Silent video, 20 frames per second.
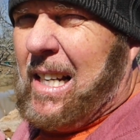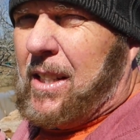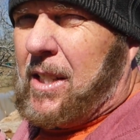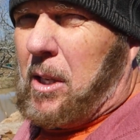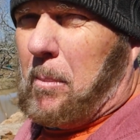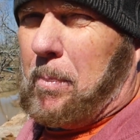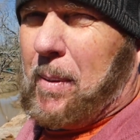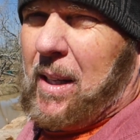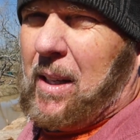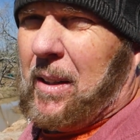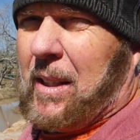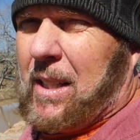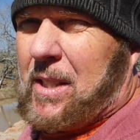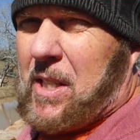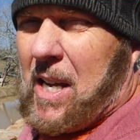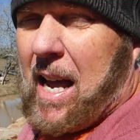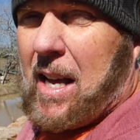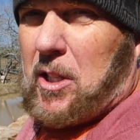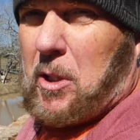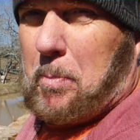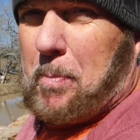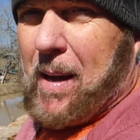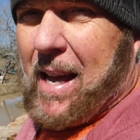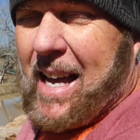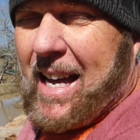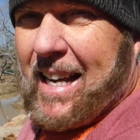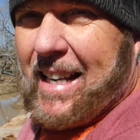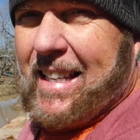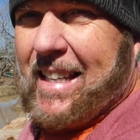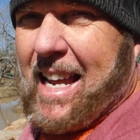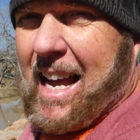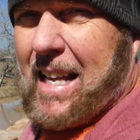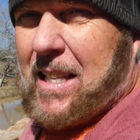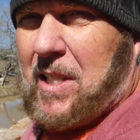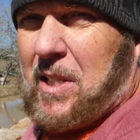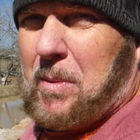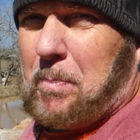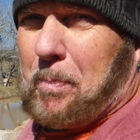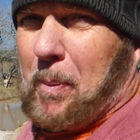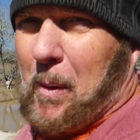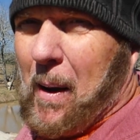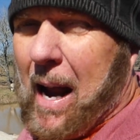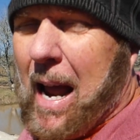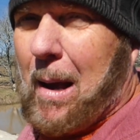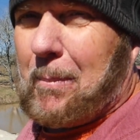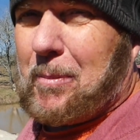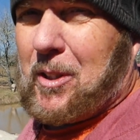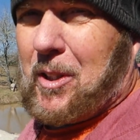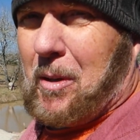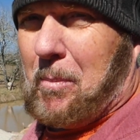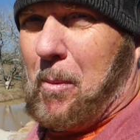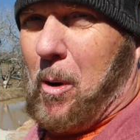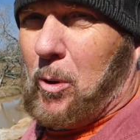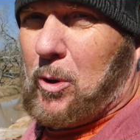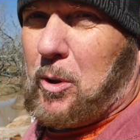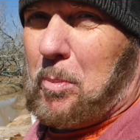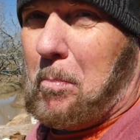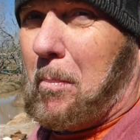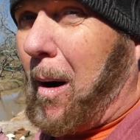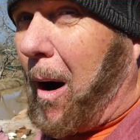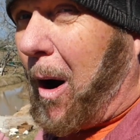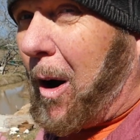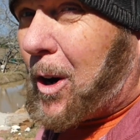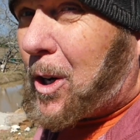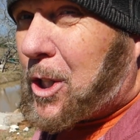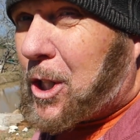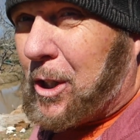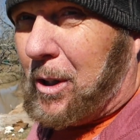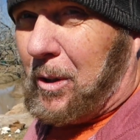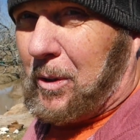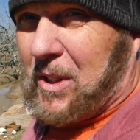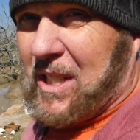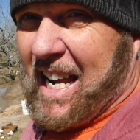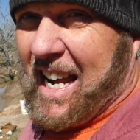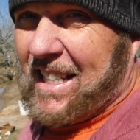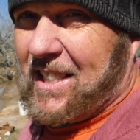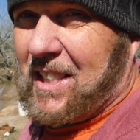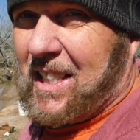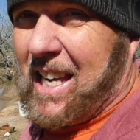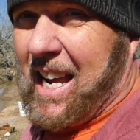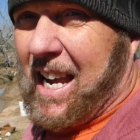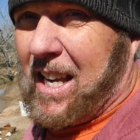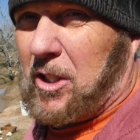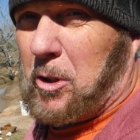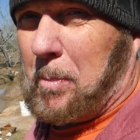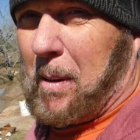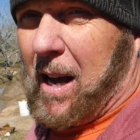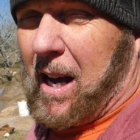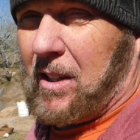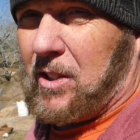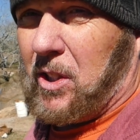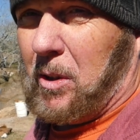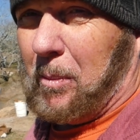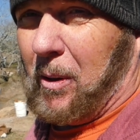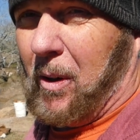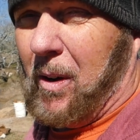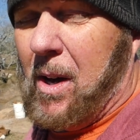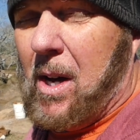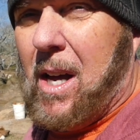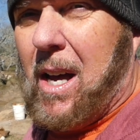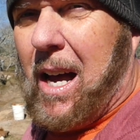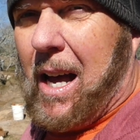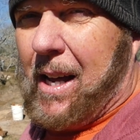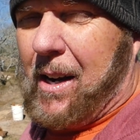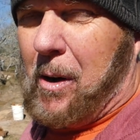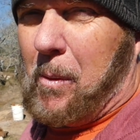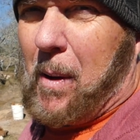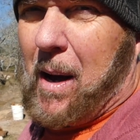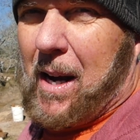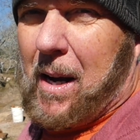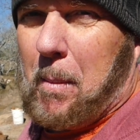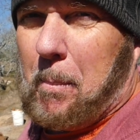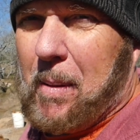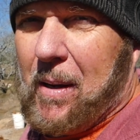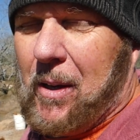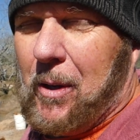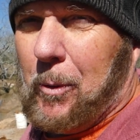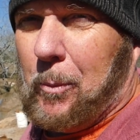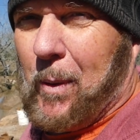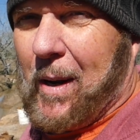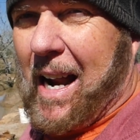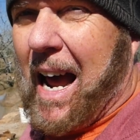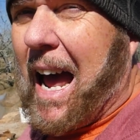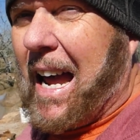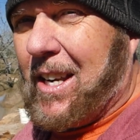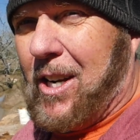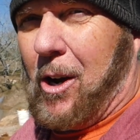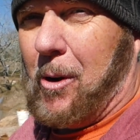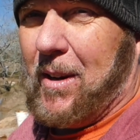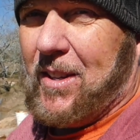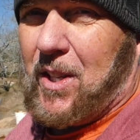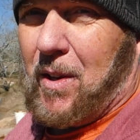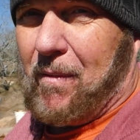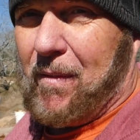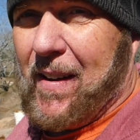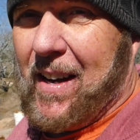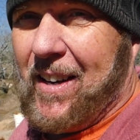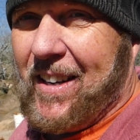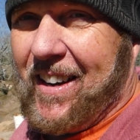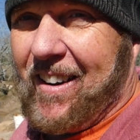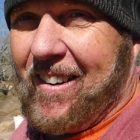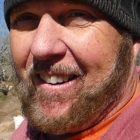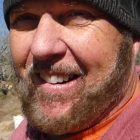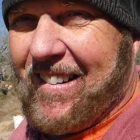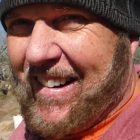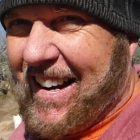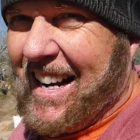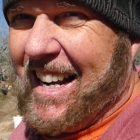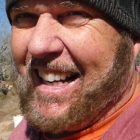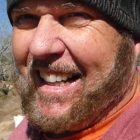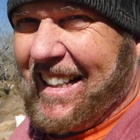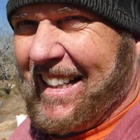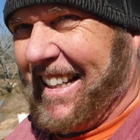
to build a test bed that's perhaps the most marginal test case possible, I don't want to build what I know is a failure, right?